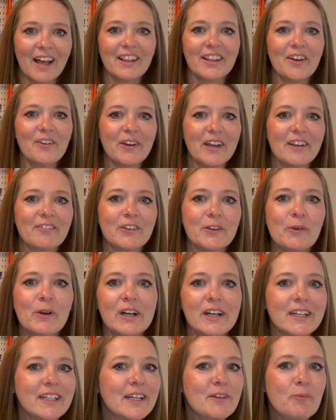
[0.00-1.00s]
Hello
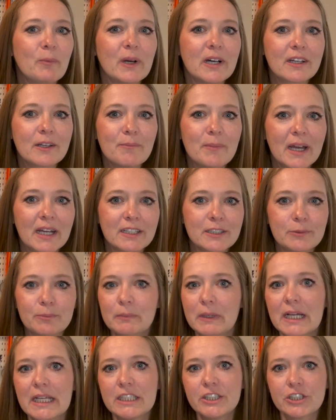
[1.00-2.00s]
everyone and welcome back to
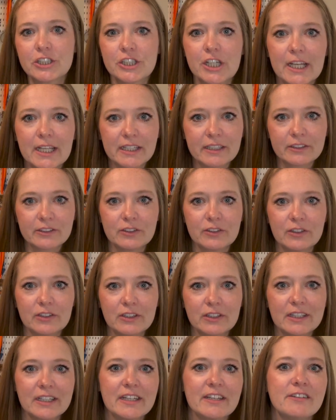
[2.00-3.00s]
my
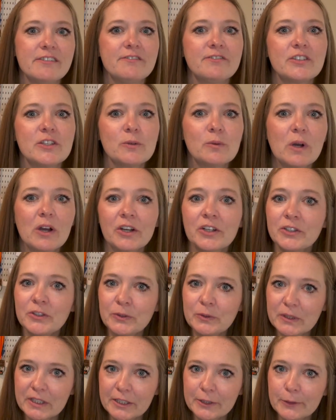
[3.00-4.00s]
channel. If you are
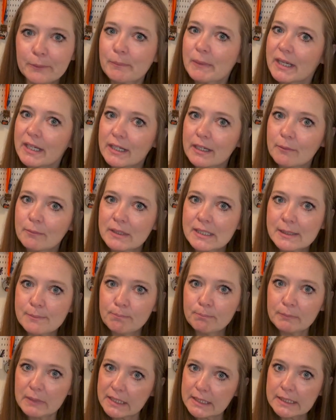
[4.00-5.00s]
new here, my name is
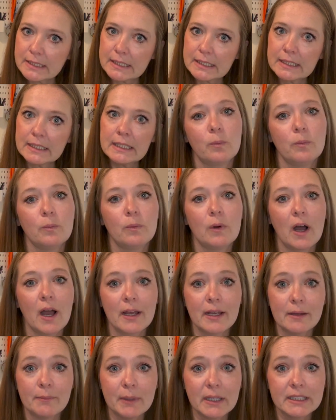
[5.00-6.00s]
Mindy. I
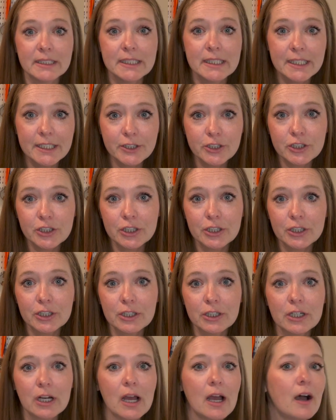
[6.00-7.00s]
am a
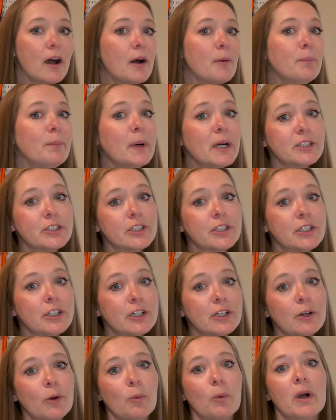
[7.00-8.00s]
teacher, a
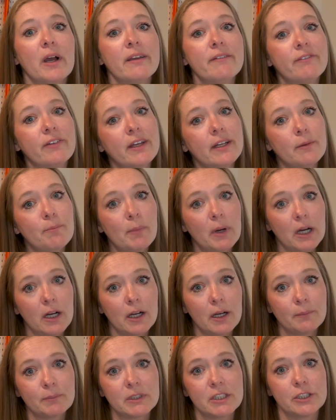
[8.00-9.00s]
budgeter, a wife, and a
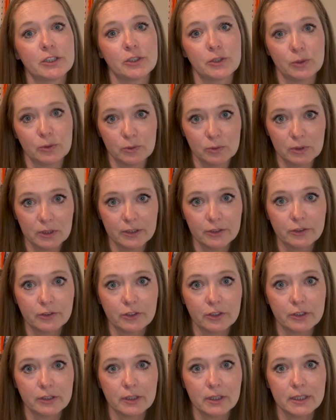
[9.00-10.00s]
mom to two little
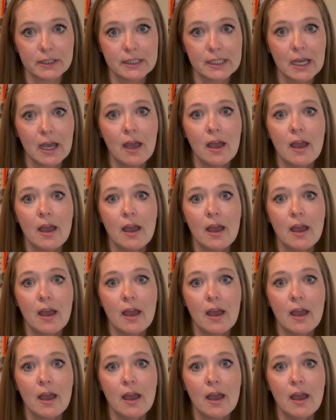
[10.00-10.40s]
girls.